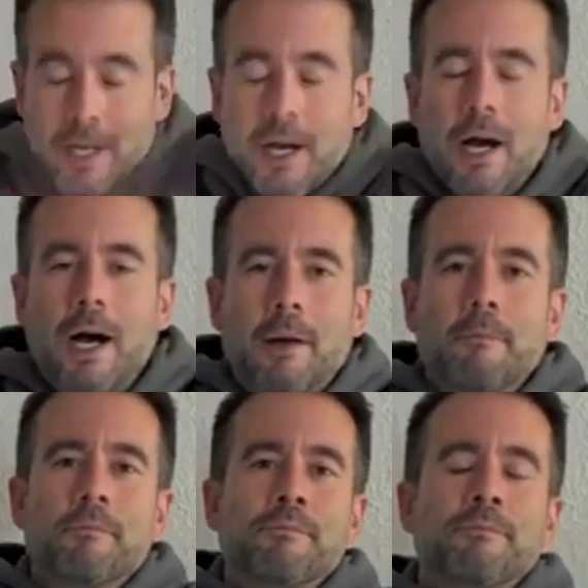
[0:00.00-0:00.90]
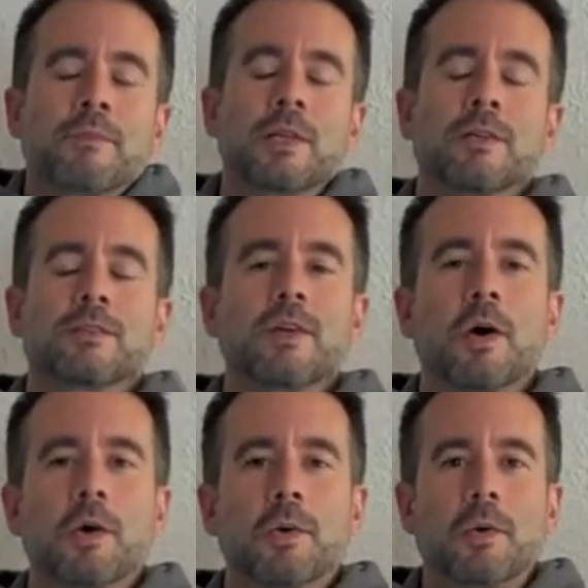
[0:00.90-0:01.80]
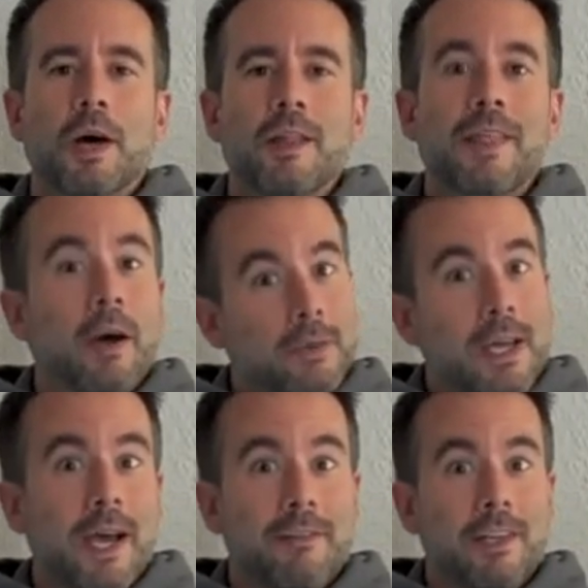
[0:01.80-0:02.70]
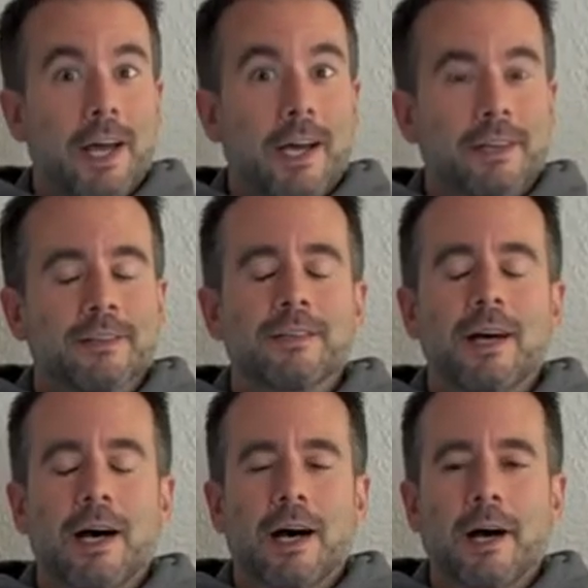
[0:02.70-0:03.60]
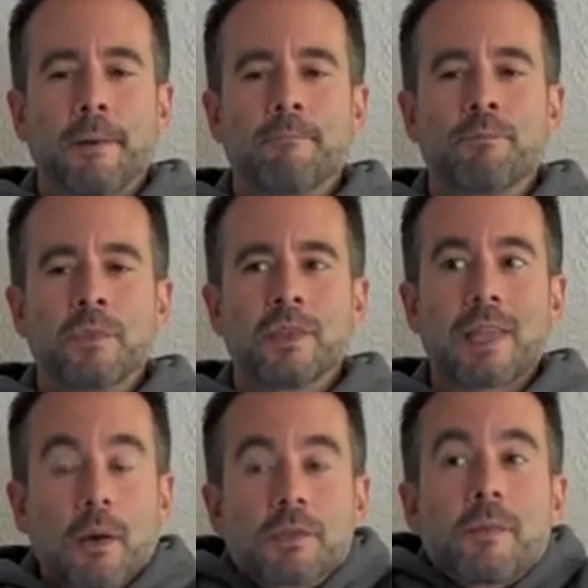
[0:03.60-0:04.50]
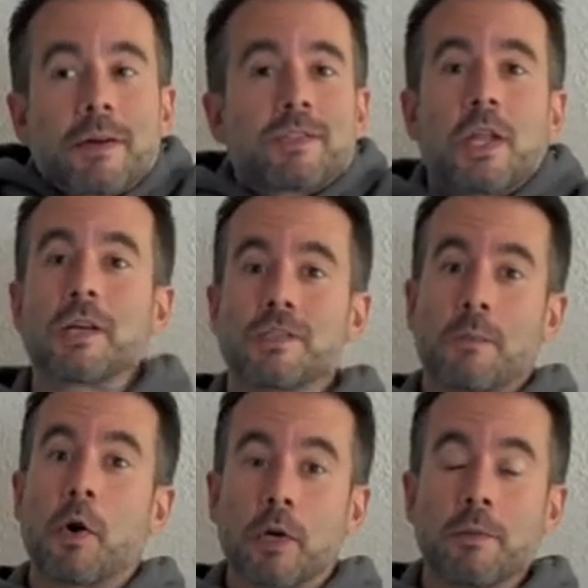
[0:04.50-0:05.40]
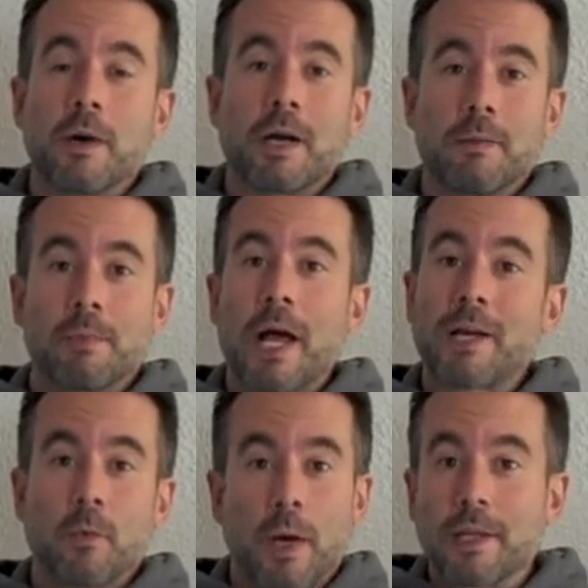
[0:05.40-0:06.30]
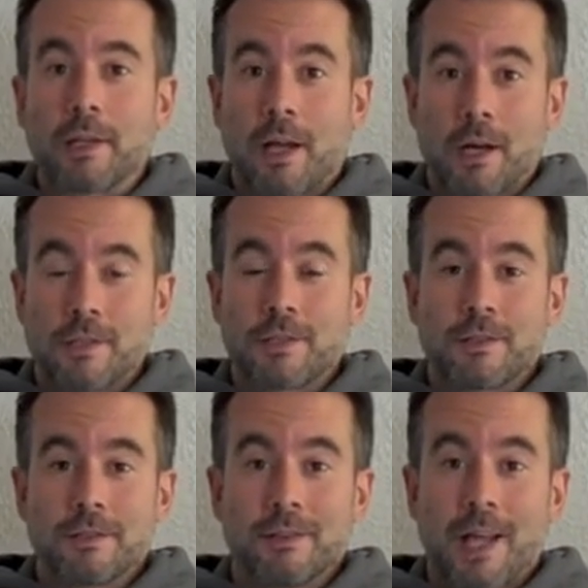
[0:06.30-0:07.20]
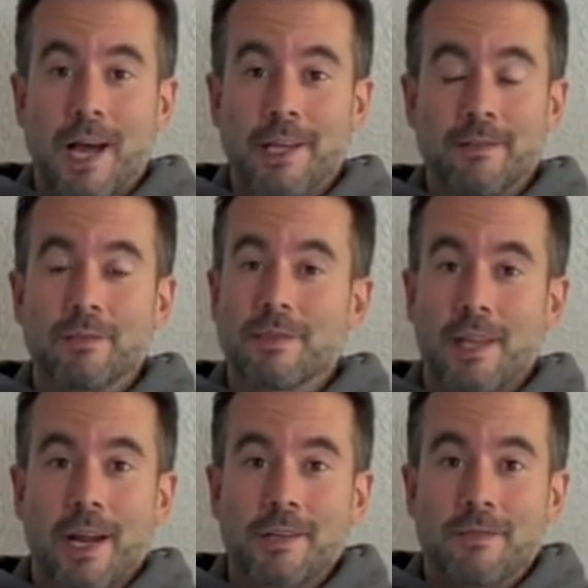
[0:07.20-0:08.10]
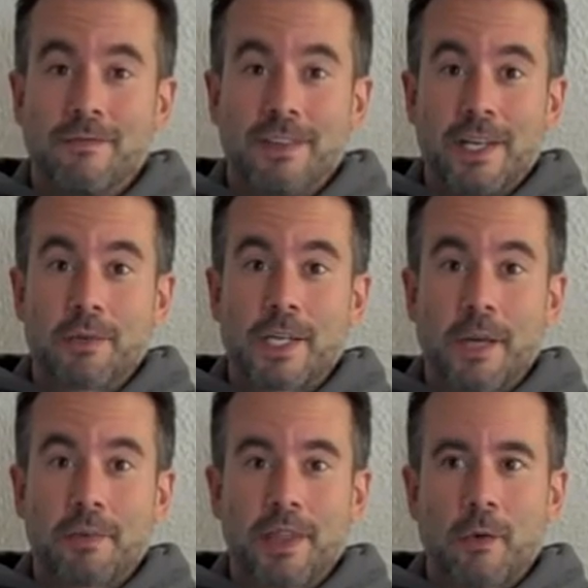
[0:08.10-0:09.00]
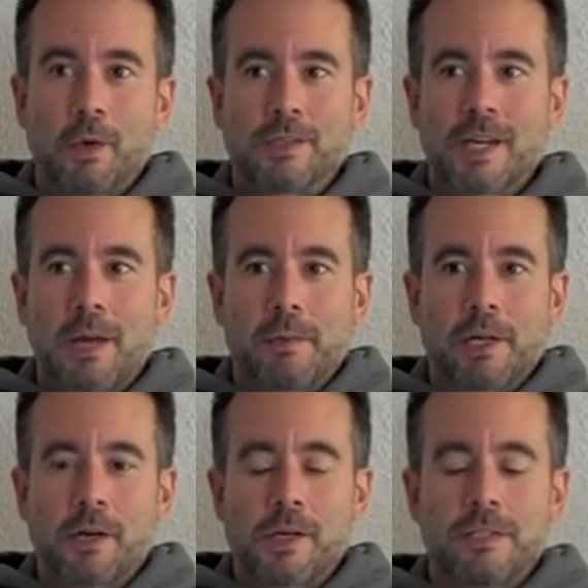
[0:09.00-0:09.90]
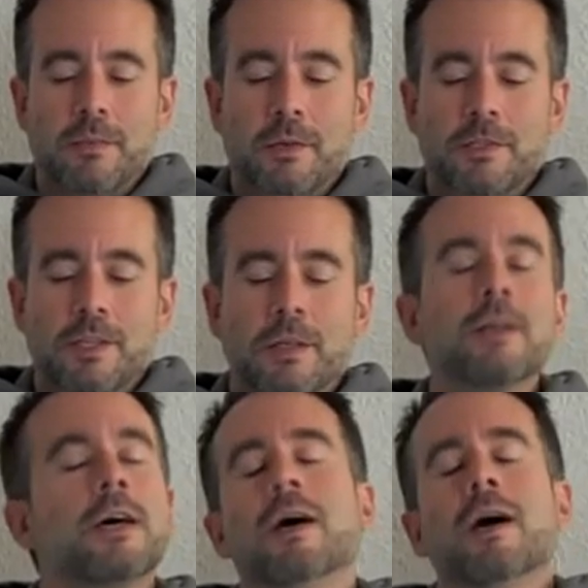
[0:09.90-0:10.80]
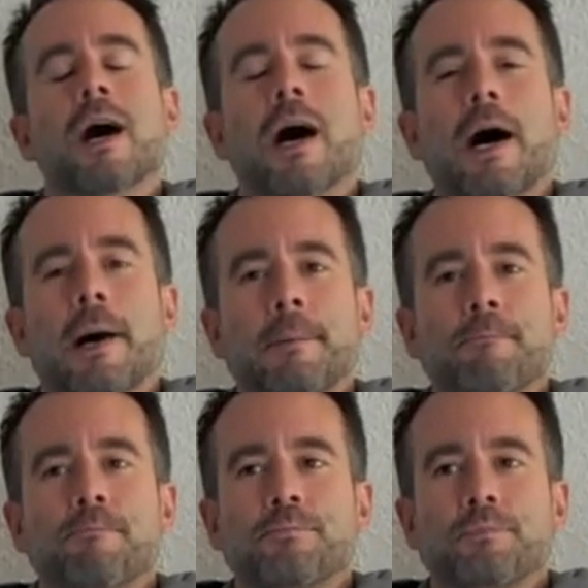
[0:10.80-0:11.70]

Um, so that was a heck of a line. Um, that was about as long as the Pokemon Black and White launch line that I videotaped that one time like a crazy person. Um...